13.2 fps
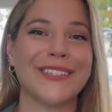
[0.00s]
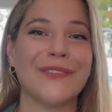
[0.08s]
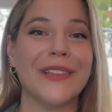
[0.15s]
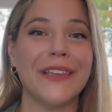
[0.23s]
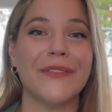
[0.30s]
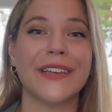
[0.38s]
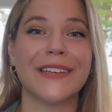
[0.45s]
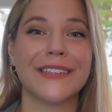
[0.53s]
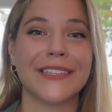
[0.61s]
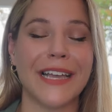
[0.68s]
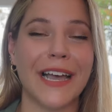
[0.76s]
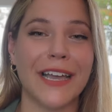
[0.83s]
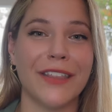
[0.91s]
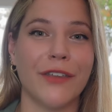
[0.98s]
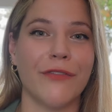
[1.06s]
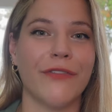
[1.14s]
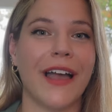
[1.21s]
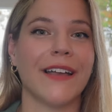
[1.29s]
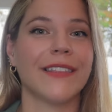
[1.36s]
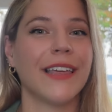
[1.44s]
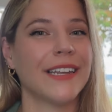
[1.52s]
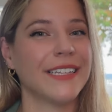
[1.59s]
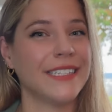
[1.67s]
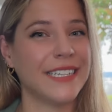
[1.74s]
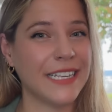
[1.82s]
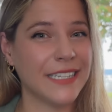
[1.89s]
so leaving aside the fact that
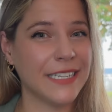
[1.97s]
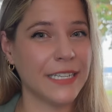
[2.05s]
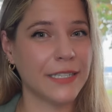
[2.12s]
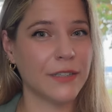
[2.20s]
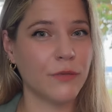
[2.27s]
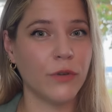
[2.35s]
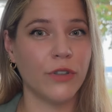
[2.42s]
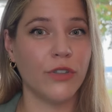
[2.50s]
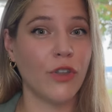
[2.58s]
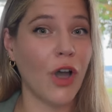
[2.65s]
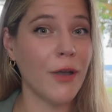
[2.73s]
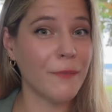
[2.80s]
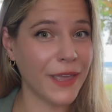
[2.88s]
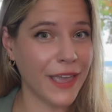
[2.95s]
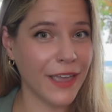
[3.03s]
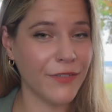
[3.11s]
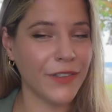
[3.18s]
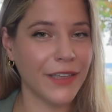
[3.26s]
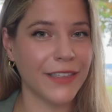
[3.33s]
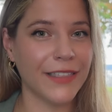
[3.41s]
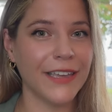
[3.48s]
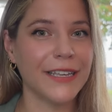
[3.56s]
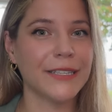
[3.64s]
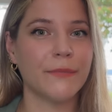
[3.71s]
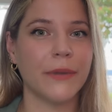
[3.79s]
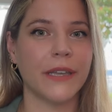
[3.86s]
a dentist would not behave like
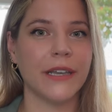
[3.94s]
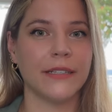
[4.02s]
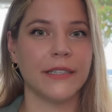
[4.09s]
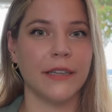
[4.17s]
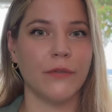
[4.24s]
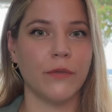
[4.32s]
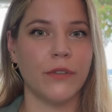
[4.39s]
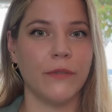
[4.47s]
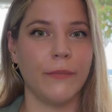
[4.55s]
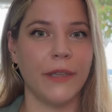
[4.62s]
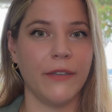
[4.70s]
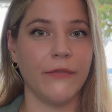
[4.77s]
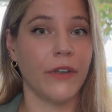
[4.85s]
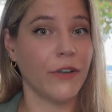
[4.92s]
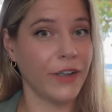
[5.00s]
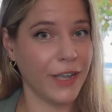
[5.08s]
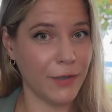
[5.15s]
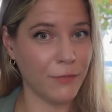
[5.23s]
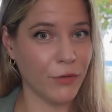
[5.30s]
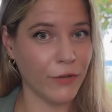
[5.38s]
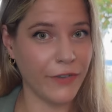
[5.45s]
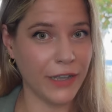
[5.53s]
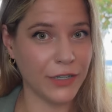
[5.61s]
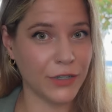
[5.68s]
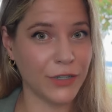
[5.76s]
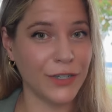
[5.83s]
this because it would be very
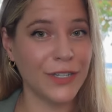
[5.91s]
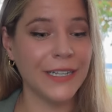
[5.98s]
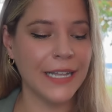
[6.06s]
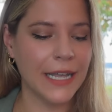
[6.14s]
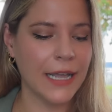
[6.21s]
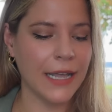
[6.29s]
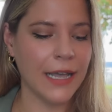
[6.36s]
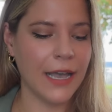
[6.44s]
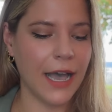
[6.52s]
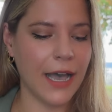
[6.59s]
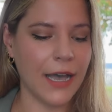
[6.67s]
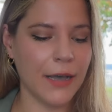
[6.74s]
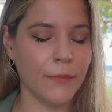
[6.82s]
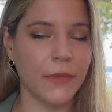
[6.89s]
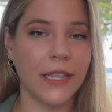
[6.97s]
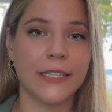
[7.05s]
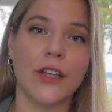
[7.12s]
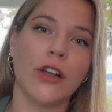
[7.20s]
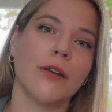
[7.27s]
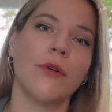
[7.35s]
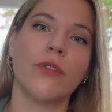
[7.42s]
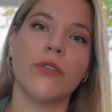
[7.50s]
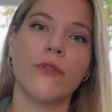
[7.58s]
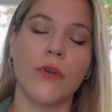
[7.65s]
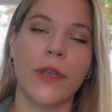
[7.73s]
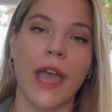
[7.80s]
unprofessional, um, let's talk about
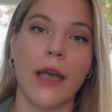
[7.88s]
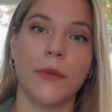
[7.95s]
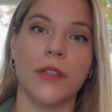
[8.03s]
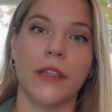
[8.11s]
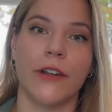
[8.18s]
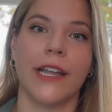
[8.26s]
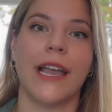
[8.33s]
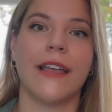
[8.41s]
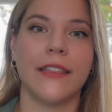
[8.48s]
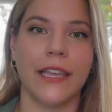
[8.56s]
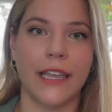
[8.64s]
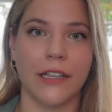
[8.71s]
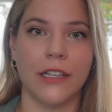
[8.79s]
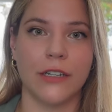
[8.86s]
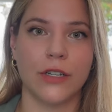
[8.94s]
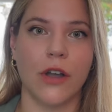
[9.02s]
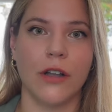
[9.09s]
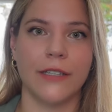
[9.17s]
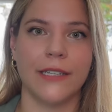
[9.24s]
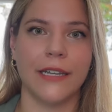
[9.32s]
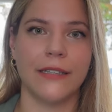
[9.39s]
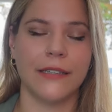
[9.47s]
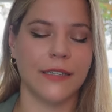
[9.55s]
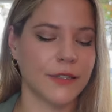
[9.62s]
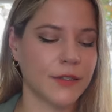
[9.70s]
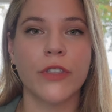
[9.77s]
the vocabulary and the English content.
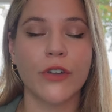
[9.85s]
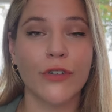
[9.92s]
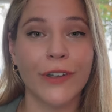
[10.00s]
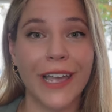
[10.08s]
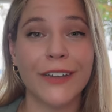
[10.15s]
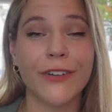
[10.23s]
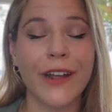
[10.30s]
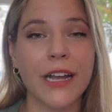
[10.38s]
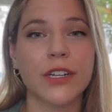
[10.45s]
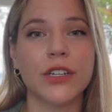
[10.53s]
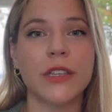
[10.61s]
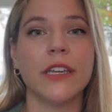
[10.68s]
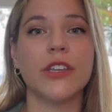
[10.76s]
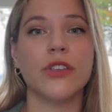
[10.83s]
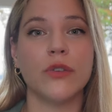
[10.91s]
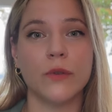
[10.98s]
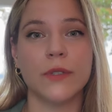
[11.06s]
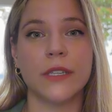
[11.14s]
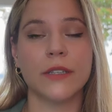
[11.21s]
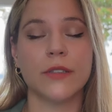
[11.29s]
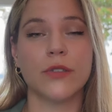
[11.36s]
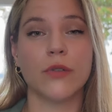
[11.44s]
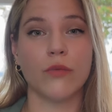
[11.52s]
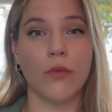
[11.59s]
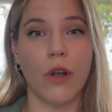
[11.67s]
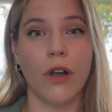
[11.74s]
So the creator actually uses
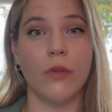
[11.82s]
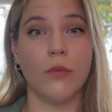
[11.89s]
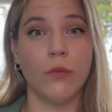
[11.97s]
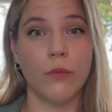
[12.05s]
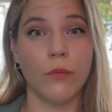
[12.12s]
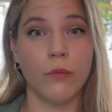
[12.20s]
the wrong